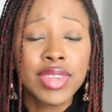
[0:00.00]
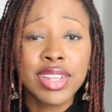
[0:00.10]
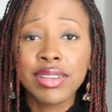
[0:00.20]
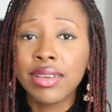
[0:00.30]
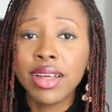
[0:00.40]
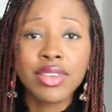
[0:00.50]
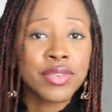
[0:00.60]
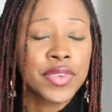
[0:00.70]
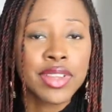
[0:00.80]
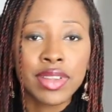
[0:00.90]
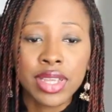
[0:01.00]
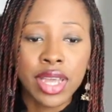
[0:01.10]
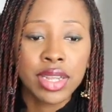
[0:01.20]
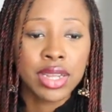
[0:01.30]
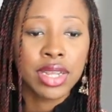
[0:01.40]
it's not
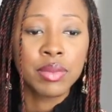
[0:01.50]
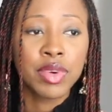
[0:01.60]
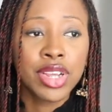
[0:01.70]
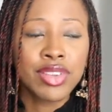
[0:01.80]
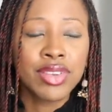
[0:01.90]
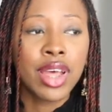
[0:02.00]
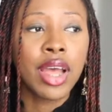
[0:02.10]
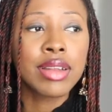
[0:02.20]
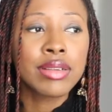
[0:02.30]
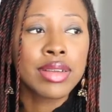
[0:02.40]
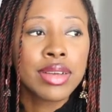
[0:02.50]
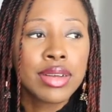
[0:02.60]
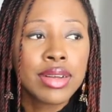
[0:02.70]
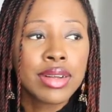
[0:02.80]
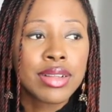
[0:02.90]
sophisticated anymore. It's not
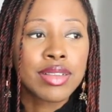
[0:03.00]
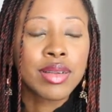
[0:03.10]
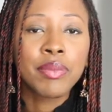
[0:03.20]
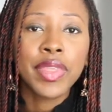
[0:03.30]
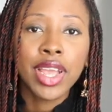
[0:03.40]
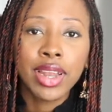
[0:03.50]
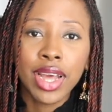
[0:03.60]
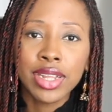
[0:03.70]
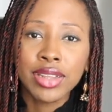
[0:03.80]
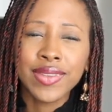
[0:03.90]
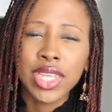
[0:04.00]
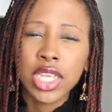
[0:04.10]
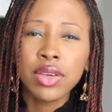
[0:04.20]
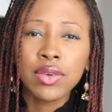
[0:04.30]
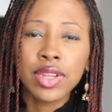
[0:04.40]
something that is
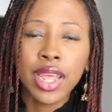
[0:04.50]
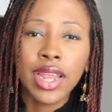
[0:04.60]
cute.